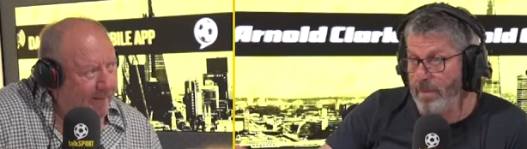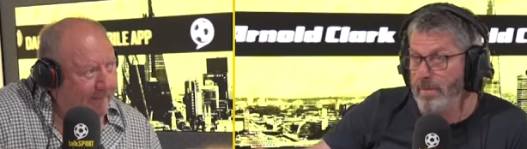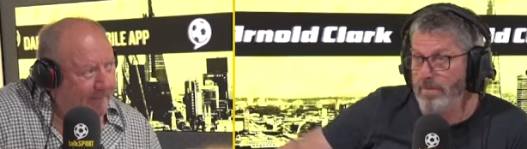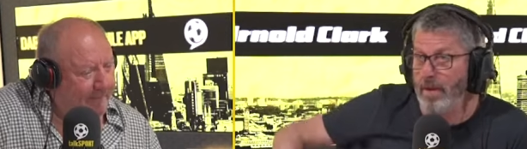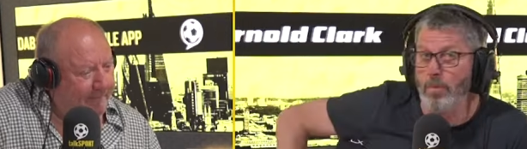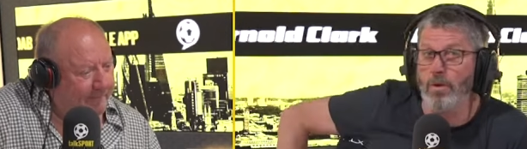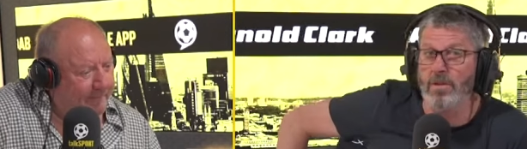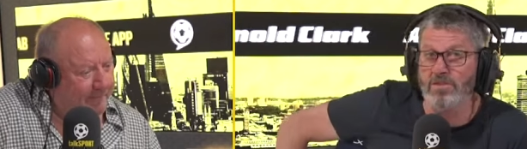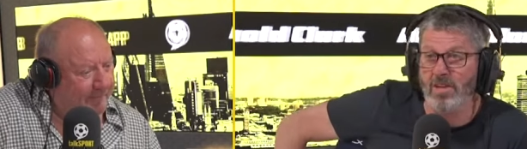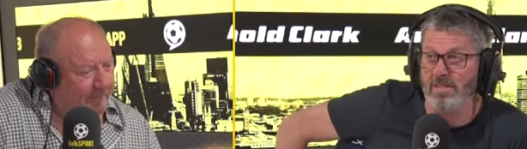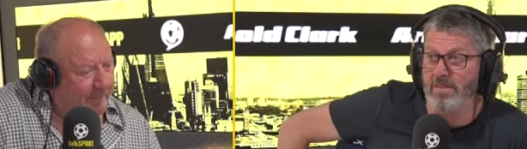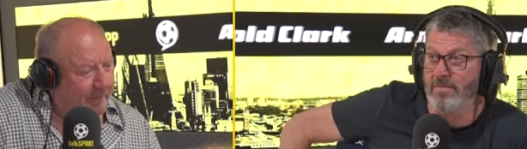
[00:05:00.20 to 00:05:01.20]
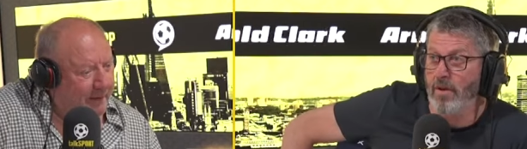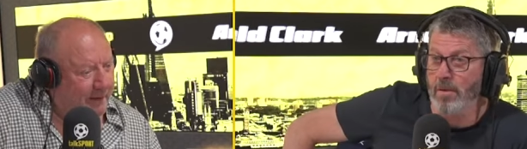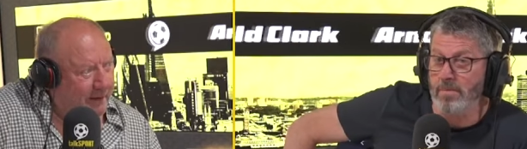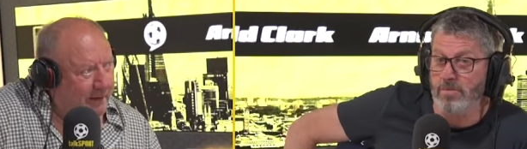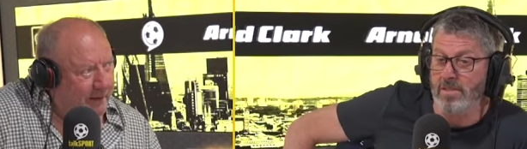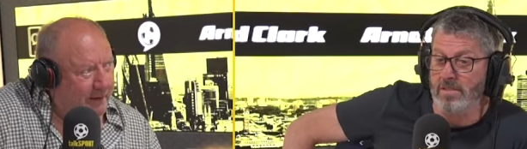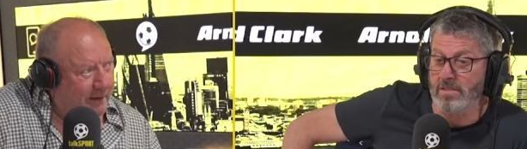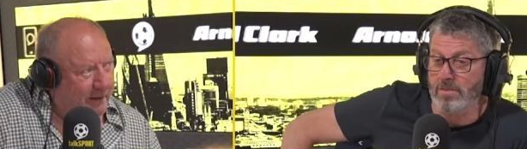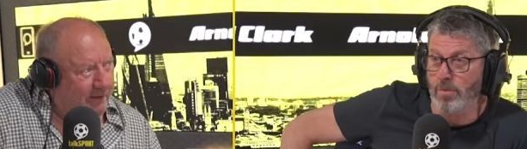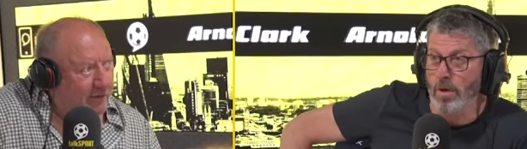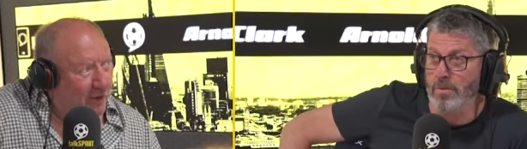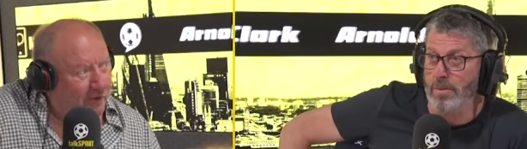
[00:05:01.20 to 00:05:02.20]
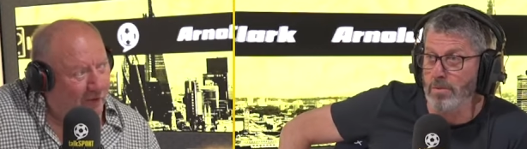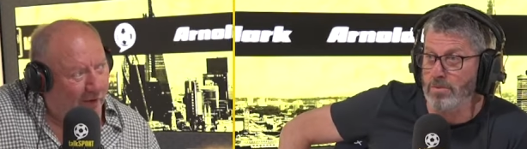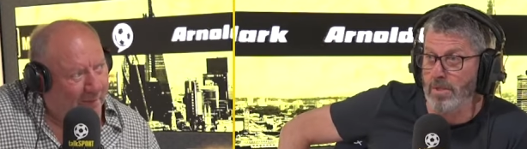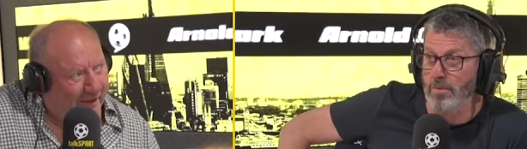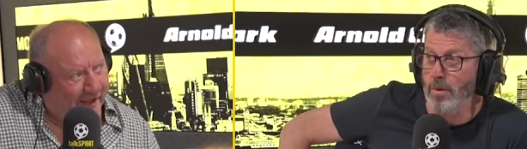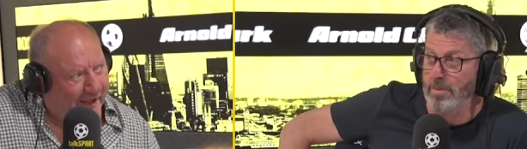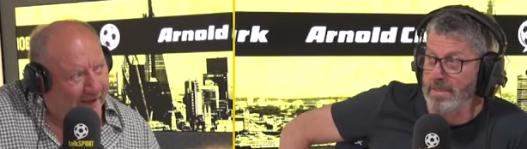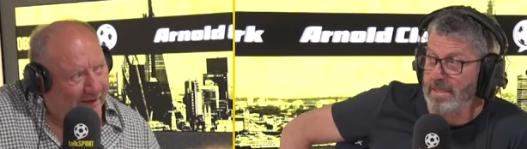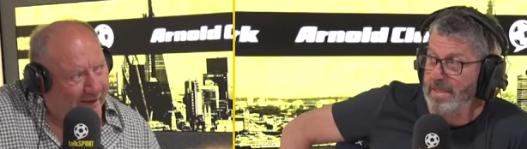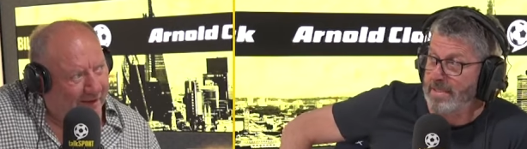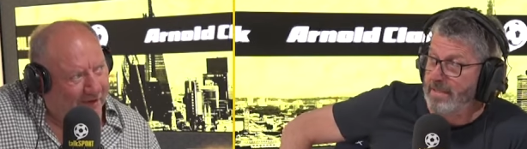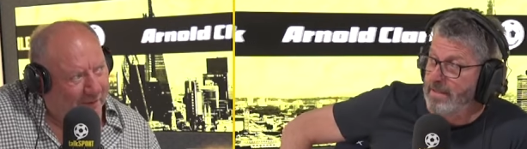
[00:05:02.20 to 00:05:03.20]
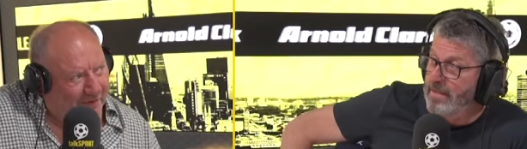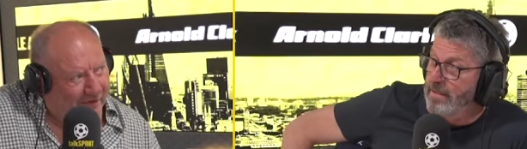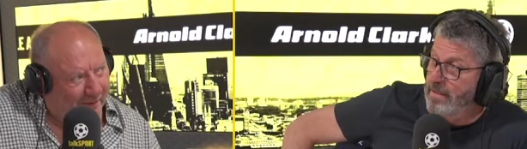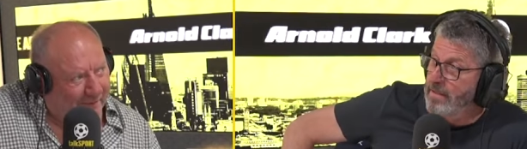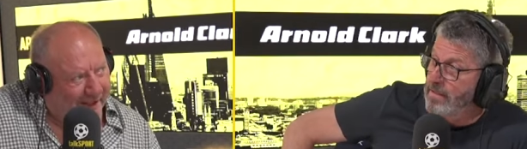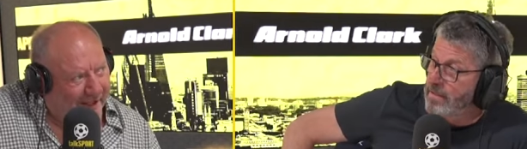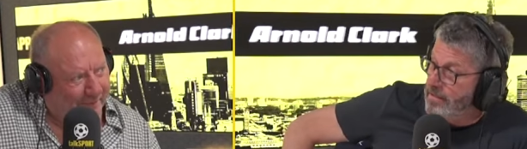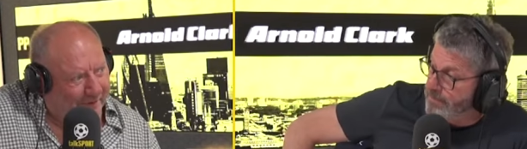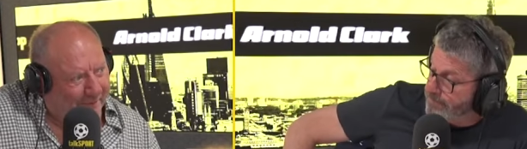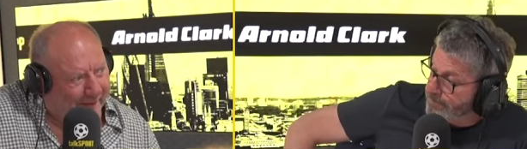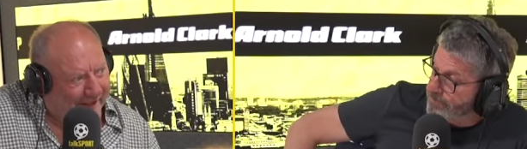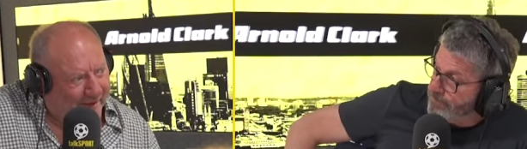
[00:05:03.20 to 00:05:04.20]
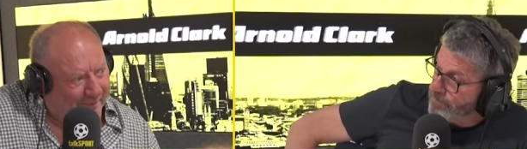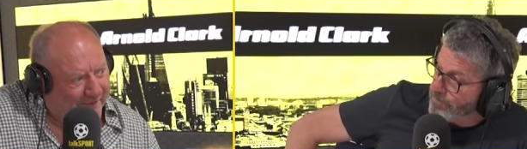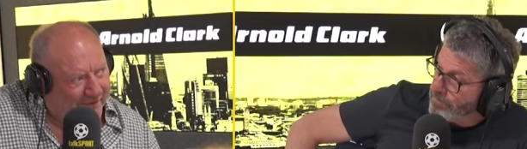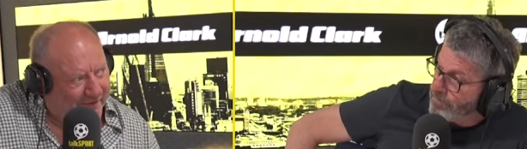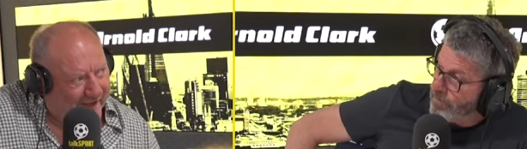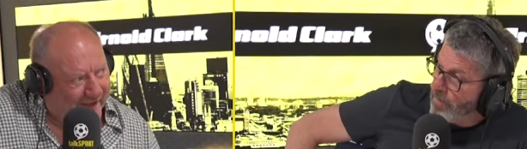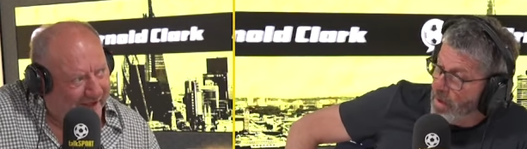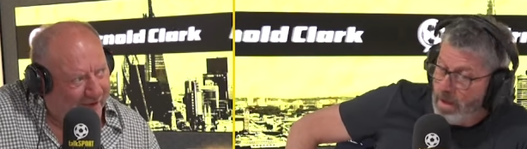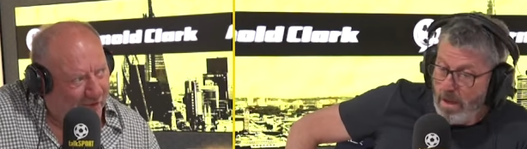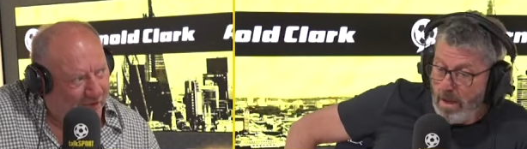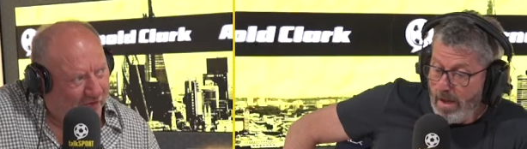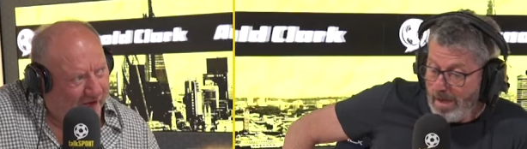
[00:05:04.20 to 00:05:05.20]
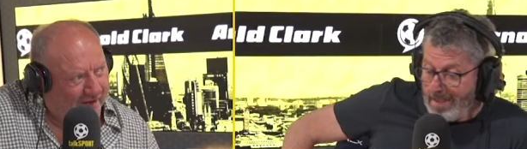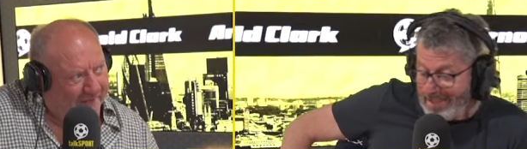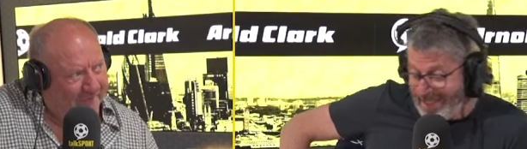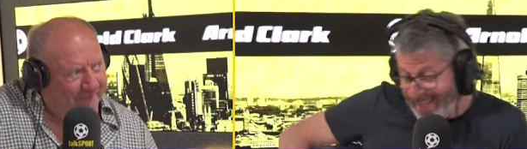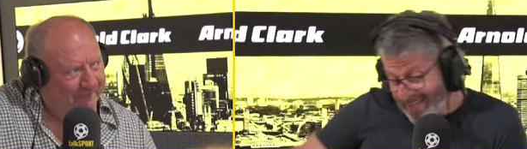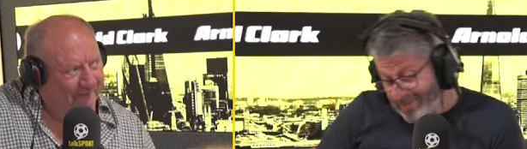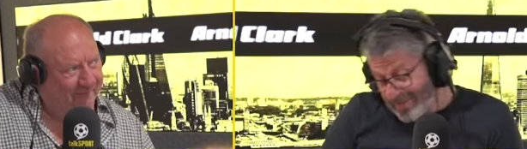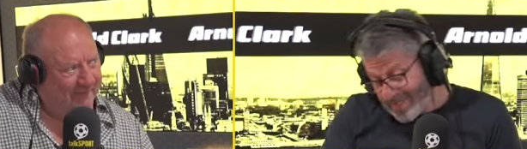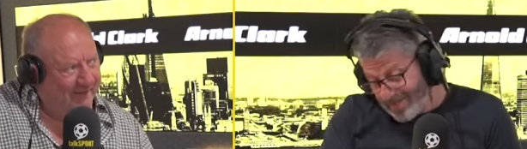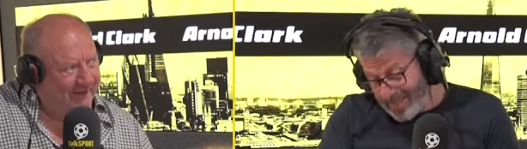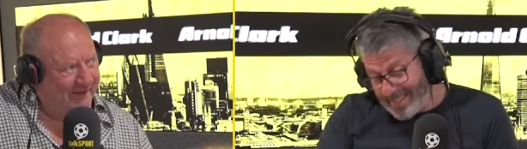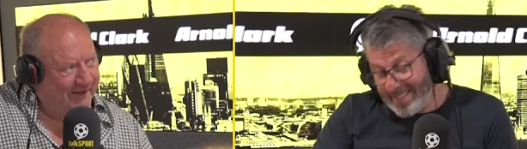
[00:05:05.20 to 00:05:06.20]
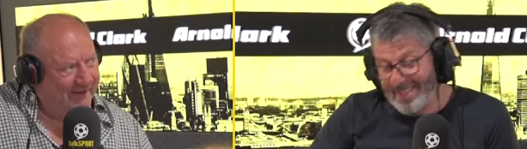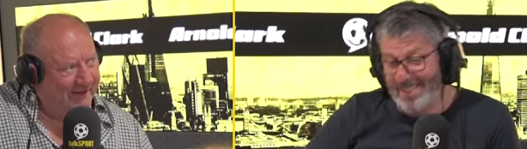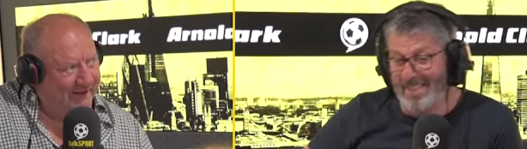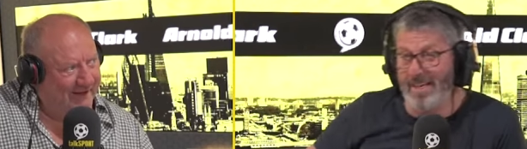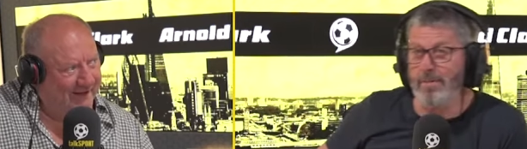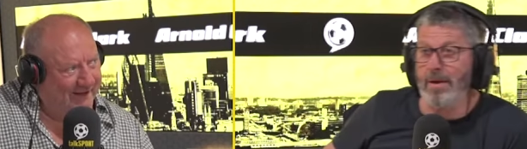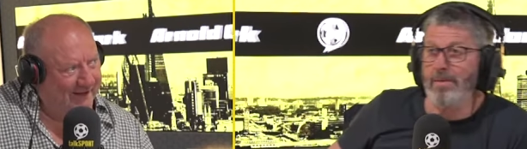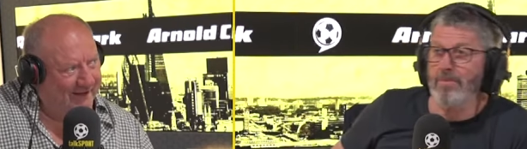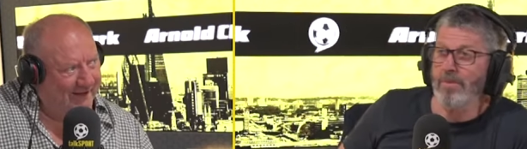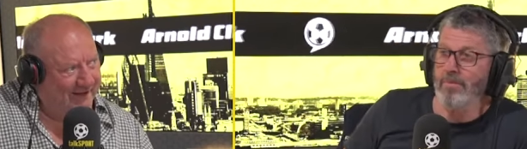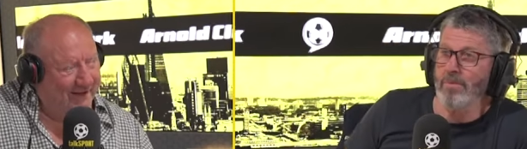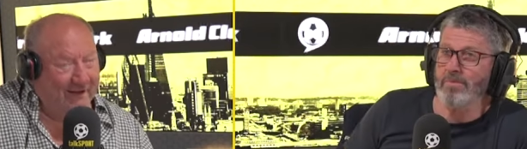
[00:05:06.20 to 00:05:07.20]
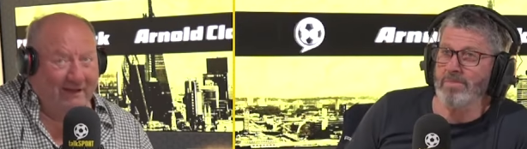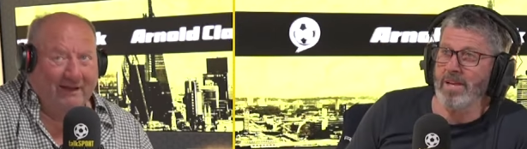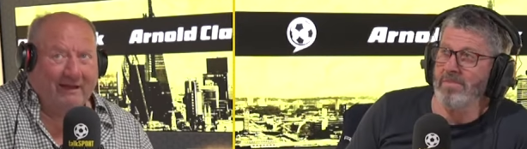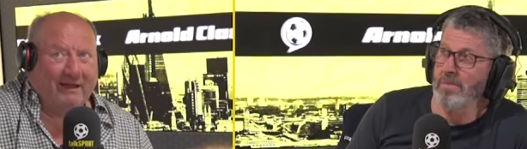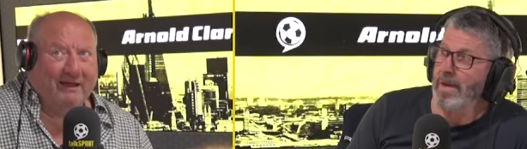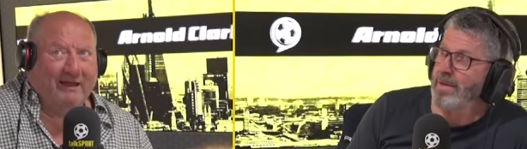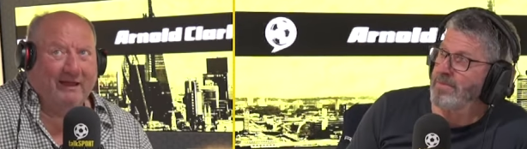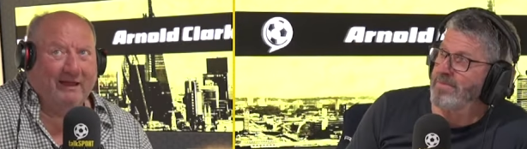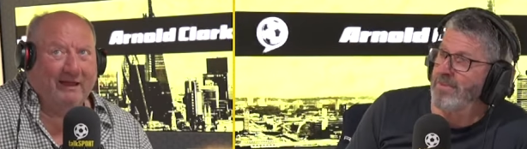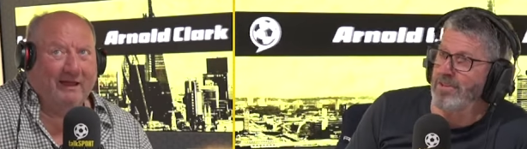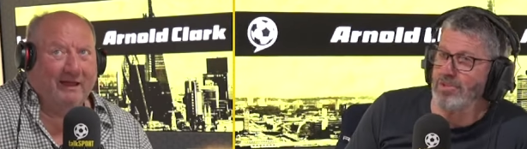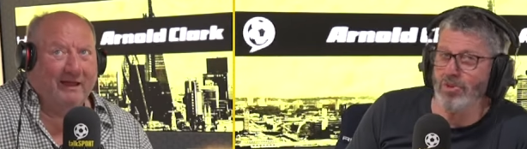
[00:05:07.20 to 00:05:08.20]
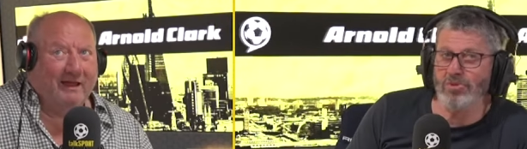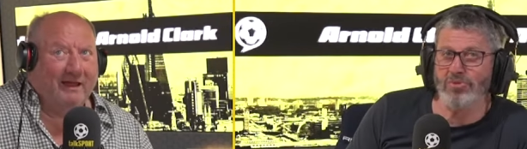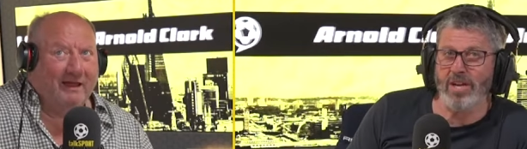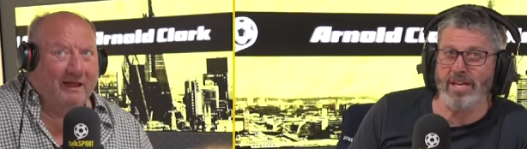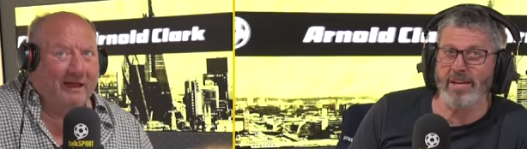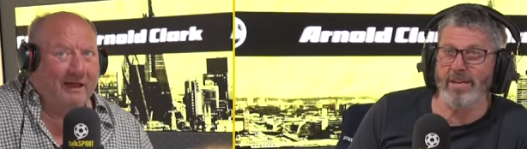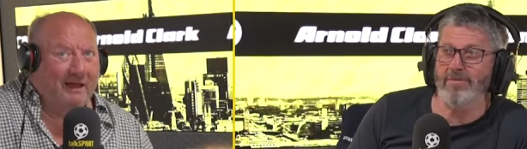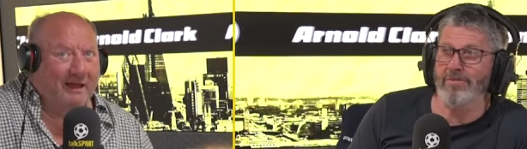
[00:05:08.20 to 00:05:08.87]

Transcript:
Speaker 1: but they were justifiable reasons why talk, we talk did what that, we
Speaker 2: did. You were telling me a little bit Beckham's uh,
Speaker 1: contract. Yeah, there was something in there today about David Beckham's first contract going